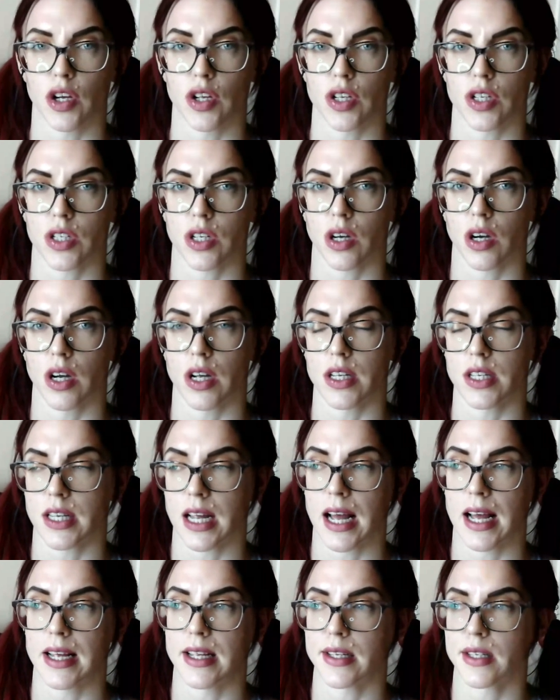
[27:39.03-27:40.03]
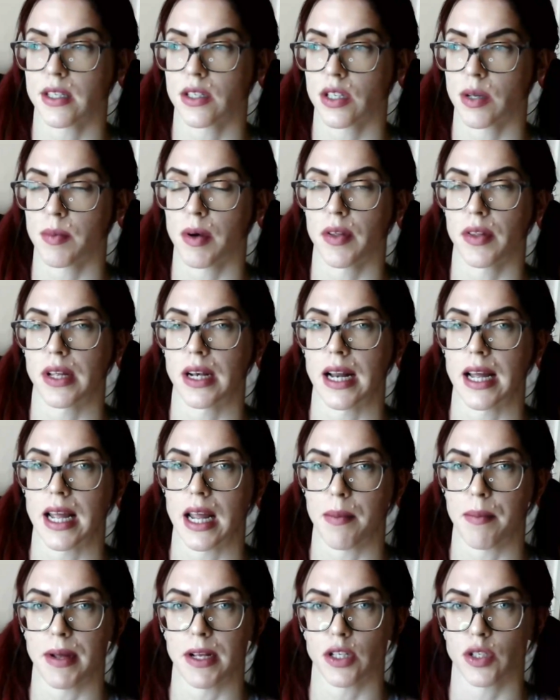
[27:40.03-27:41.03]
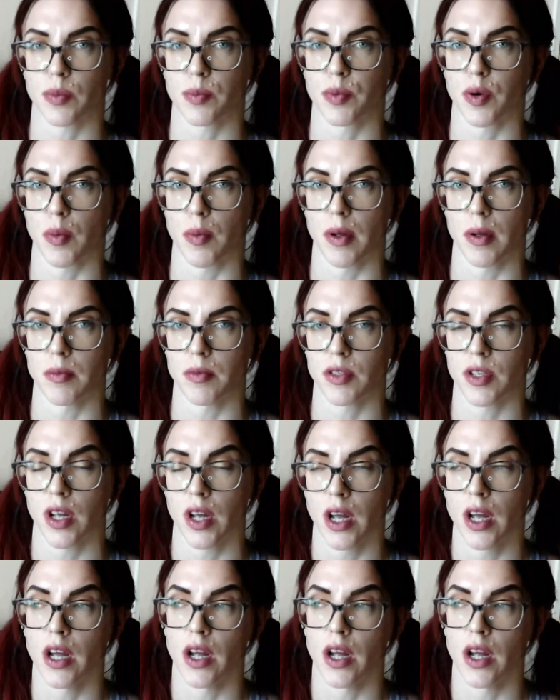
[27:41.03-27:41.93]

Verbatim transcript: her size has some underlying mental problems,